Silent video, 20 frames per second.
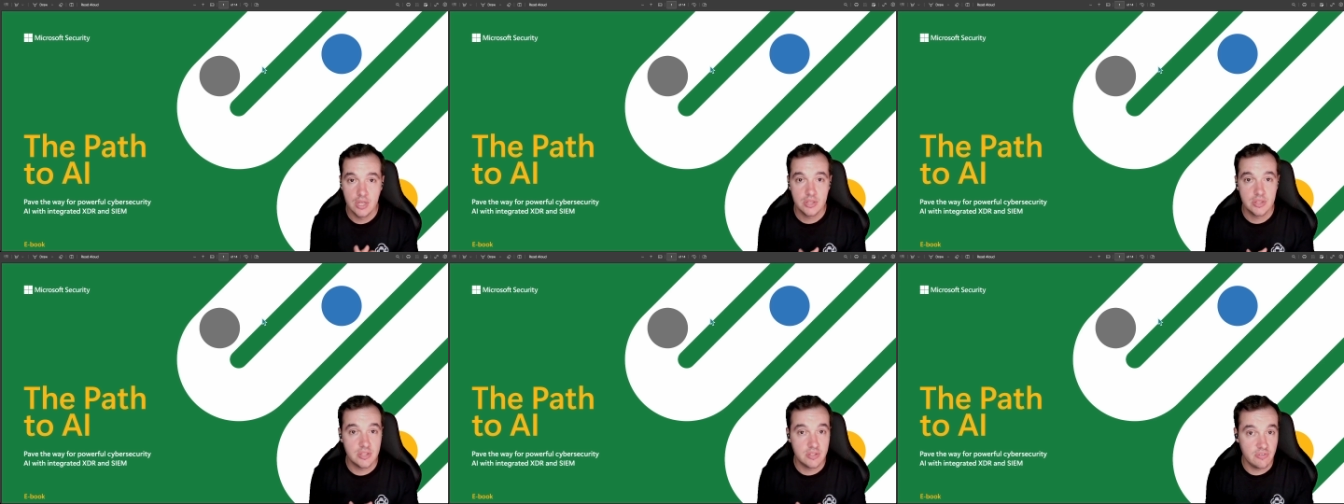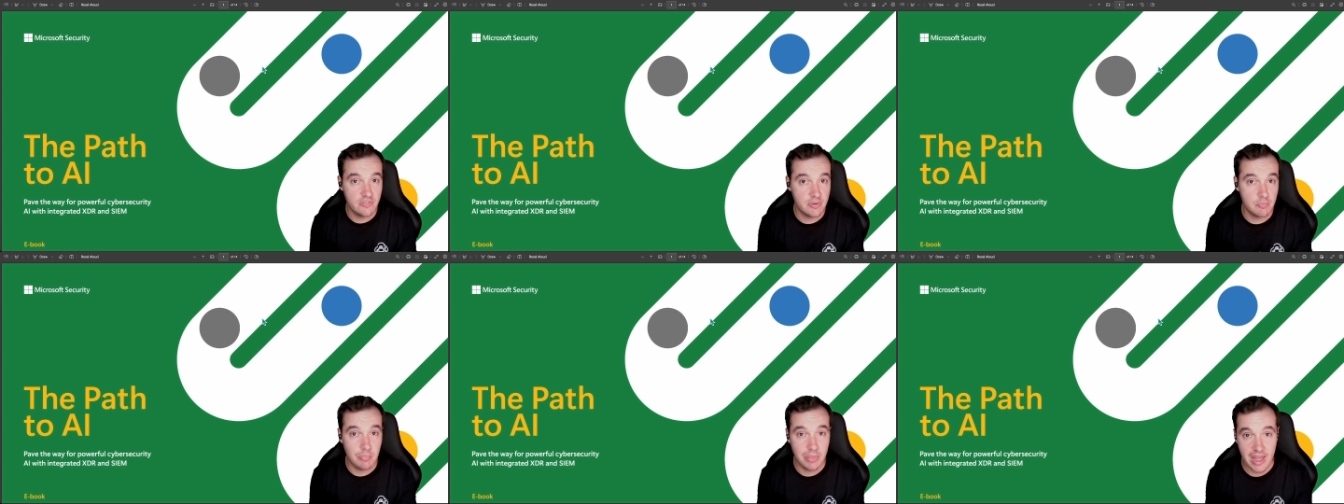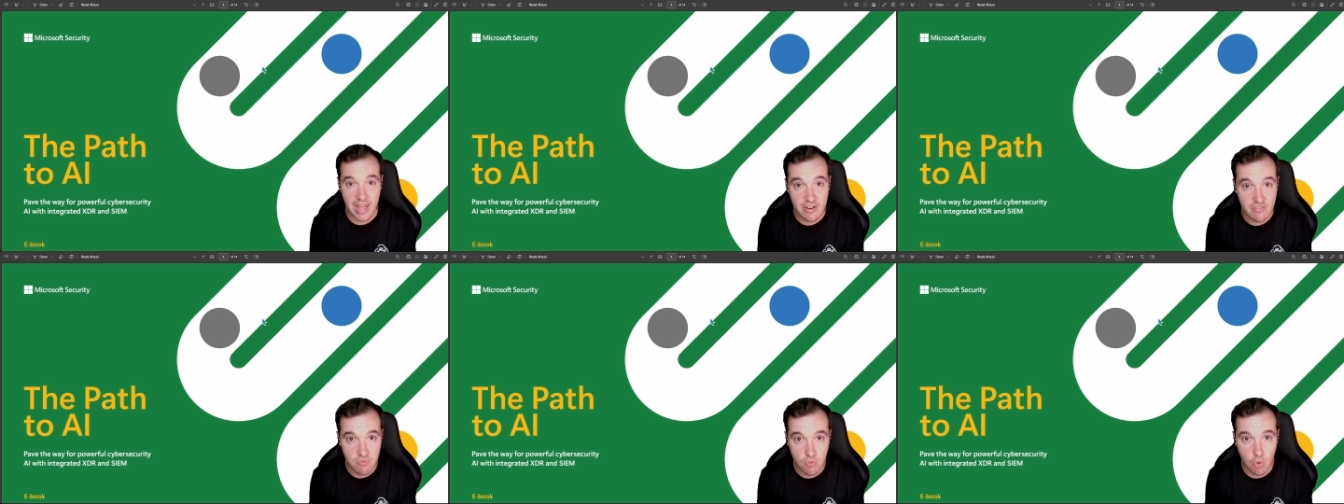different
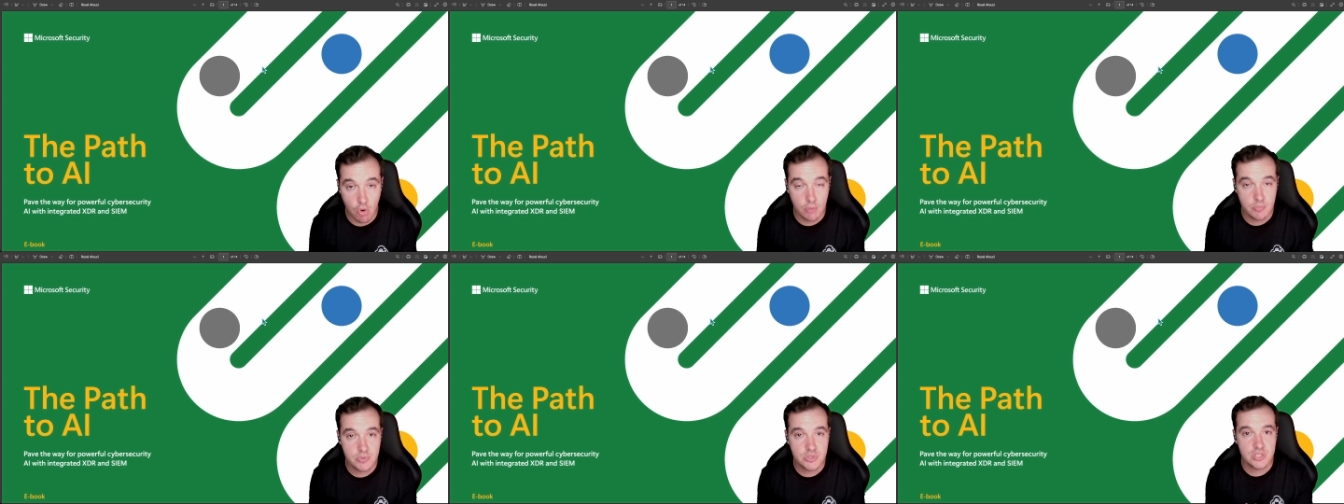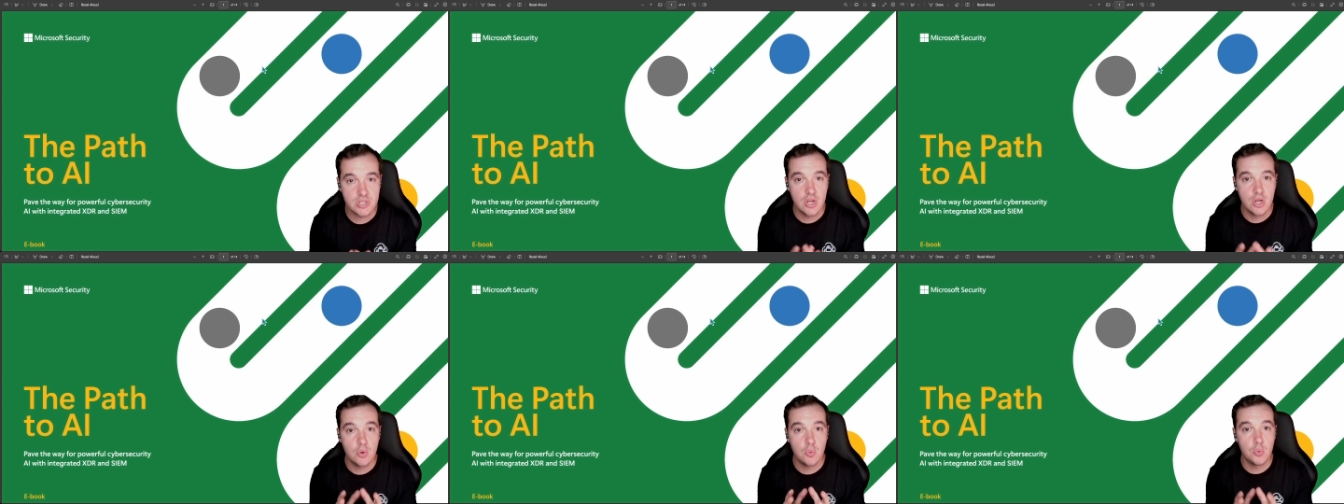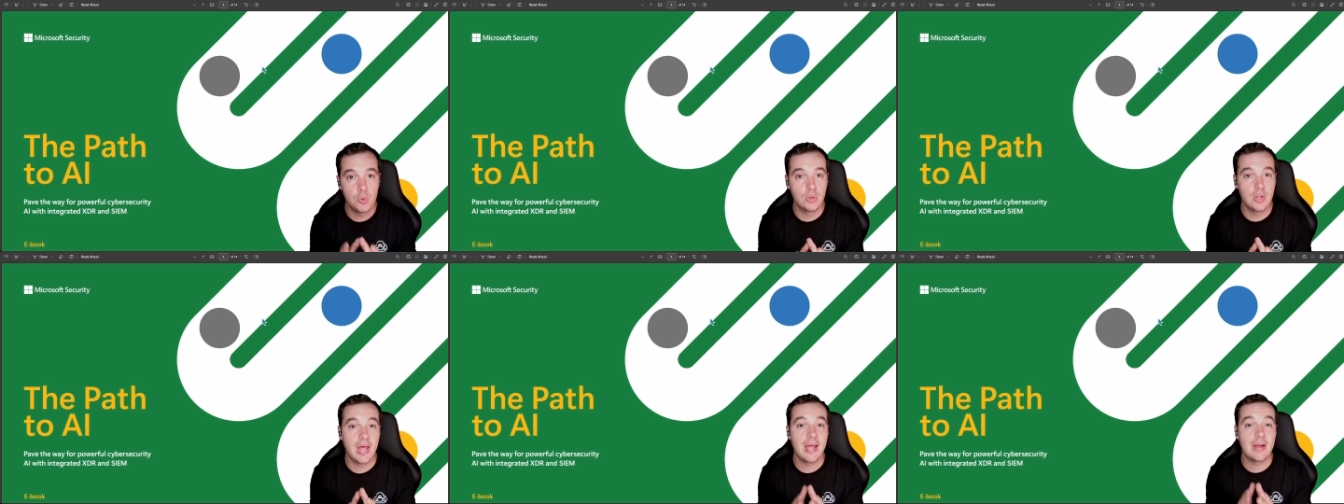platforms
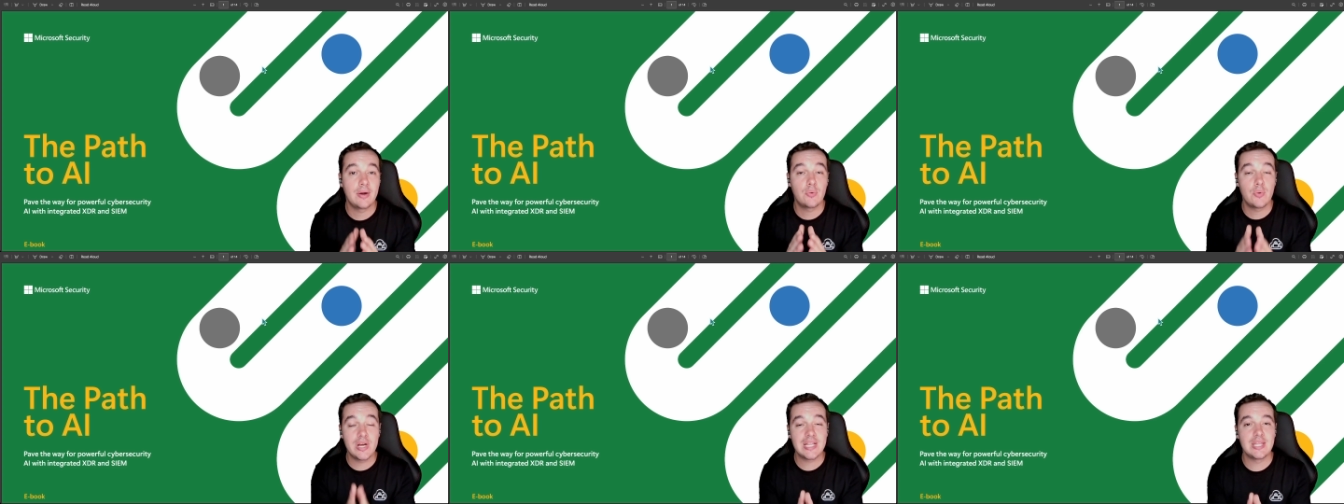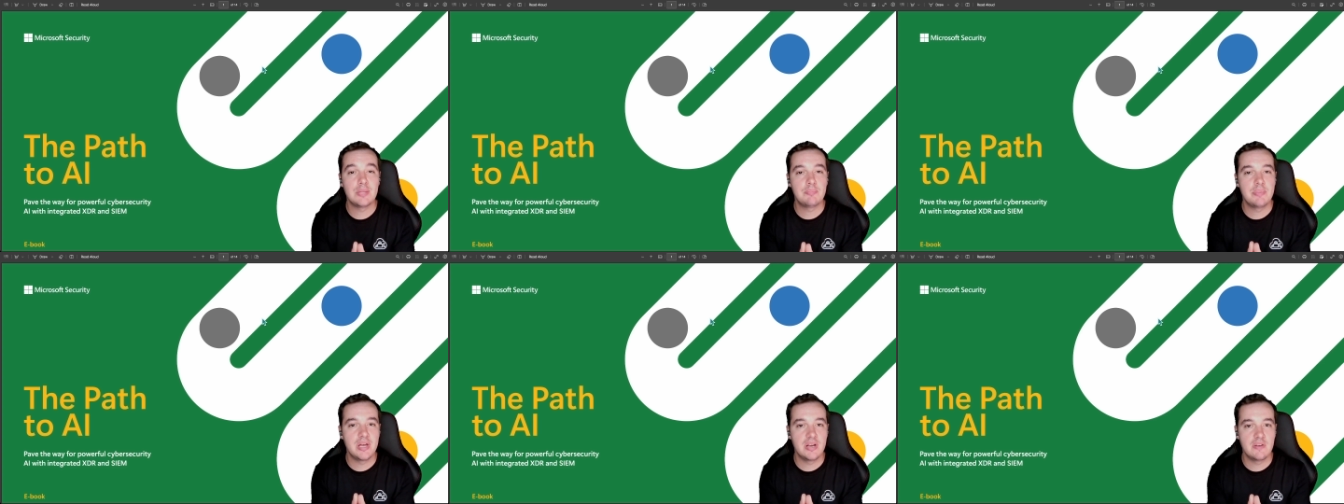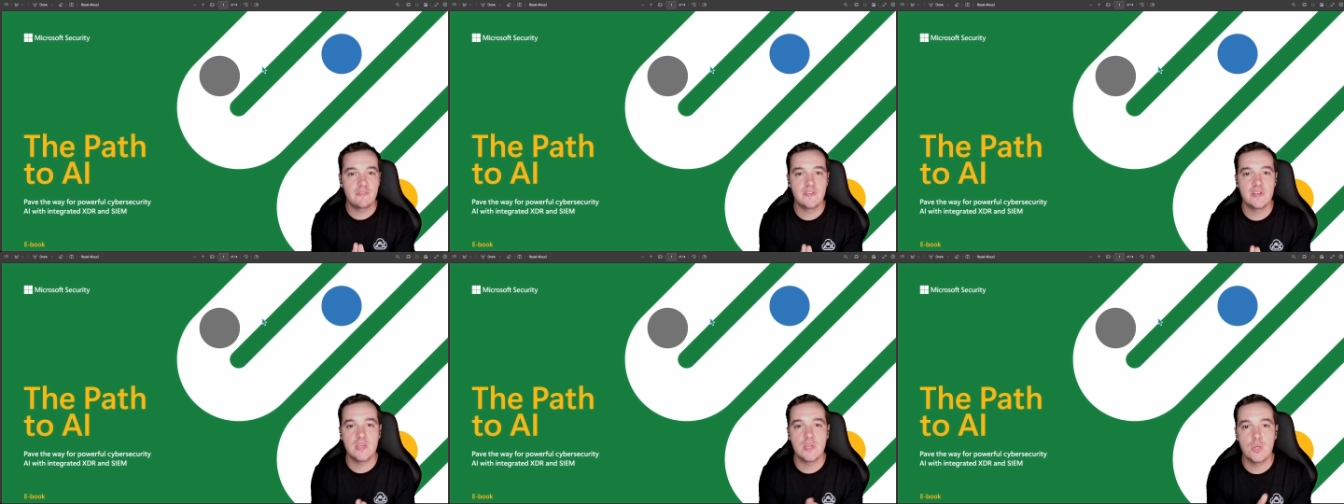will greatly
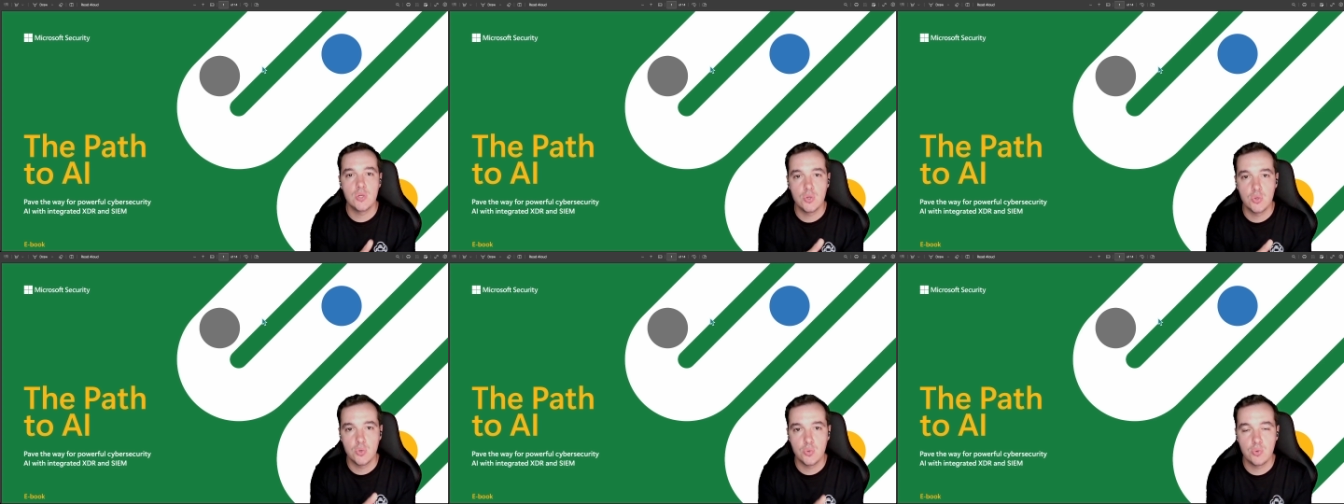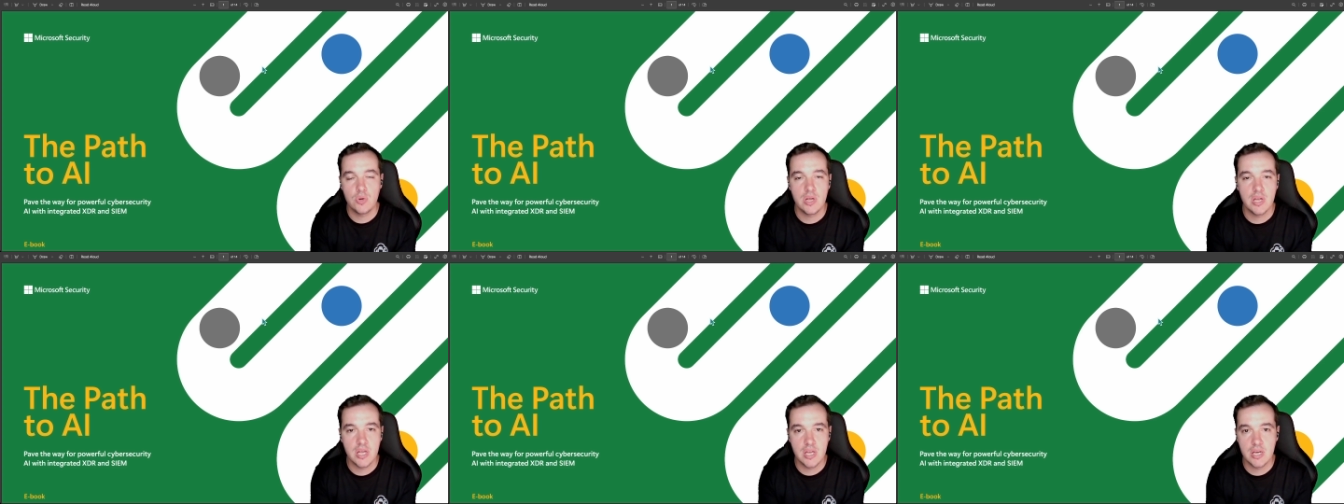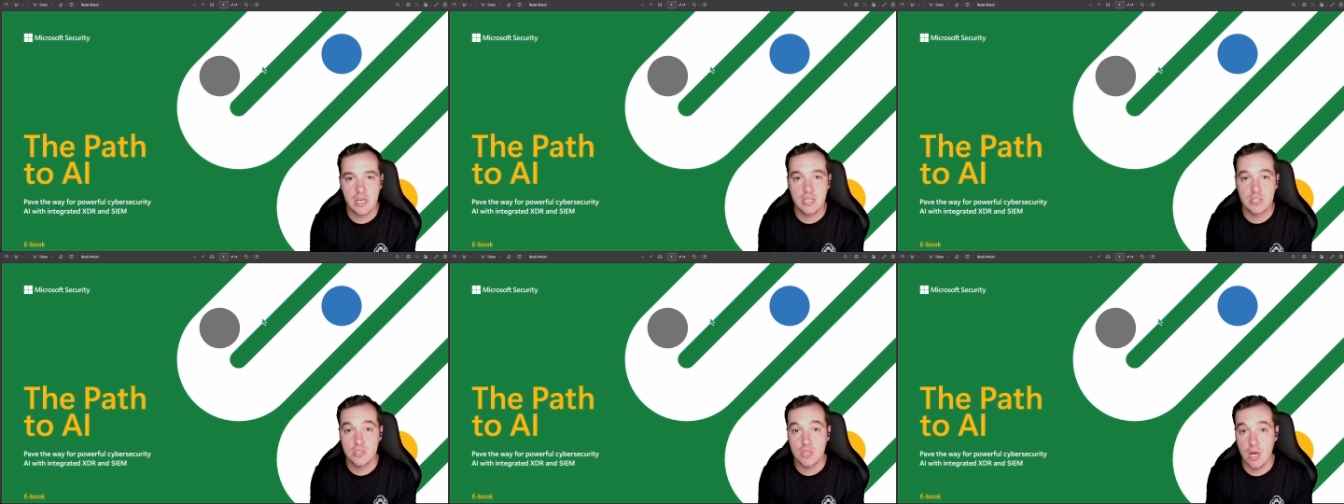benefit you in
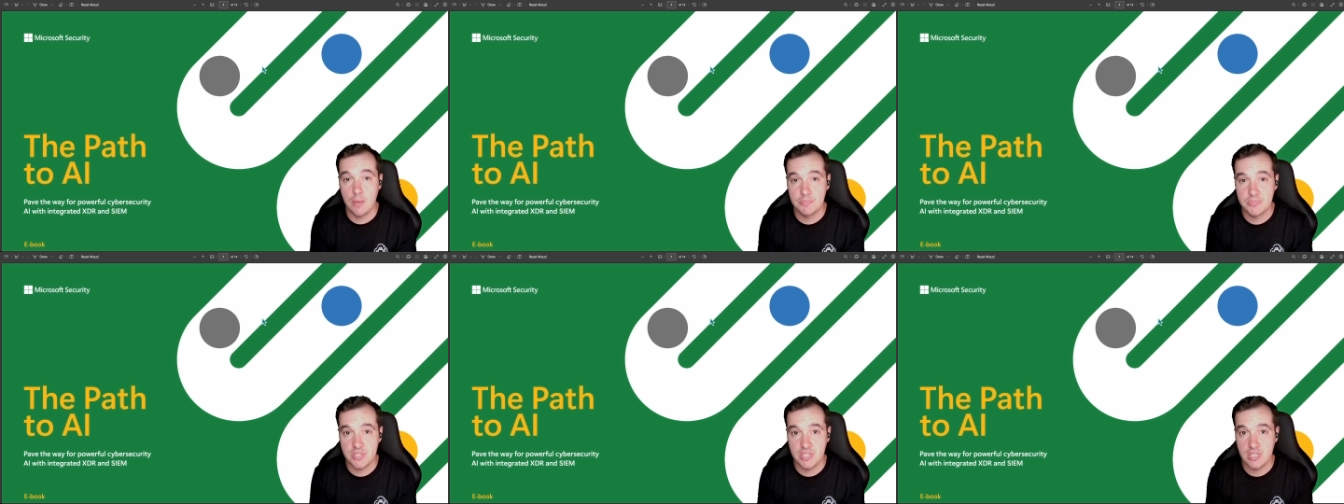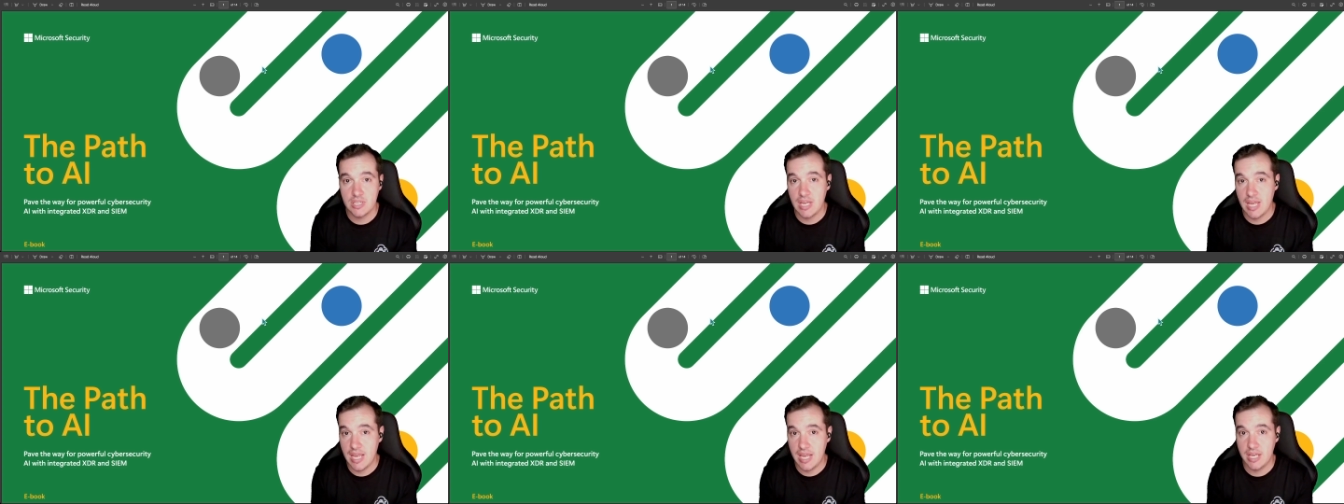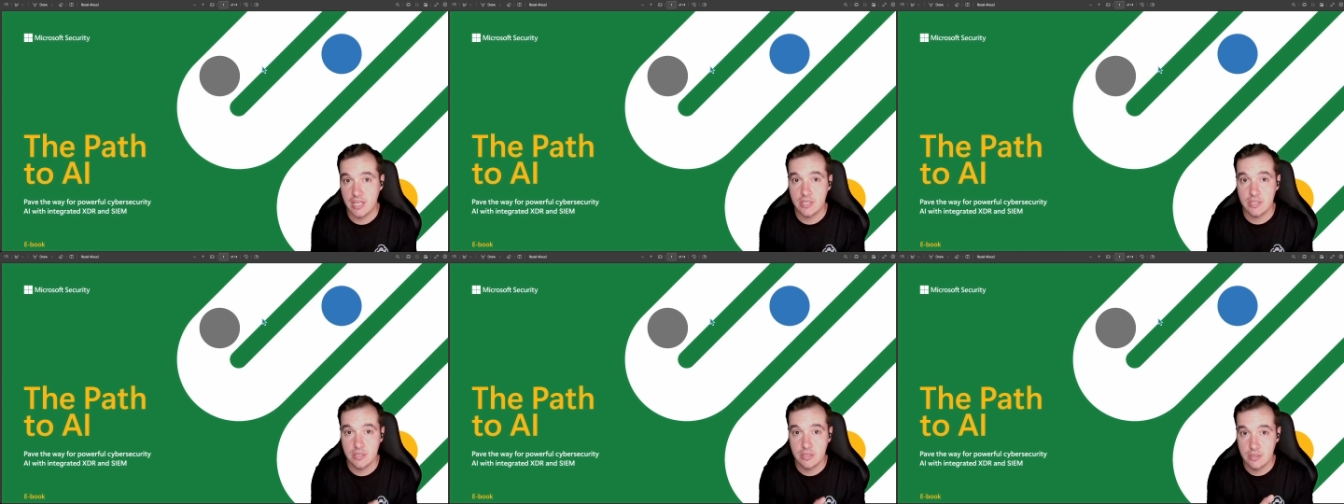adopting
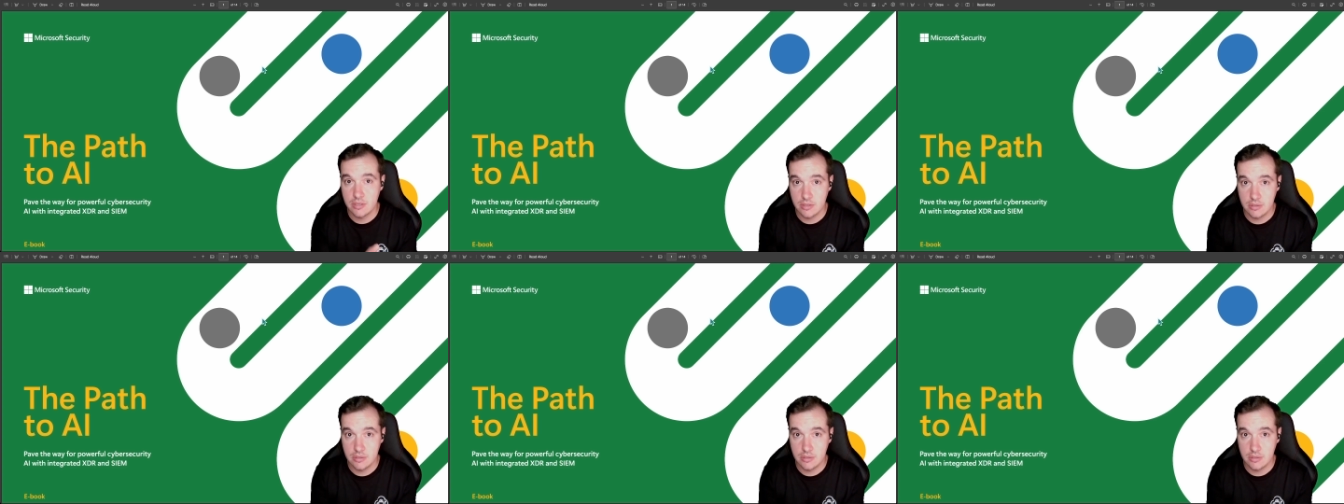and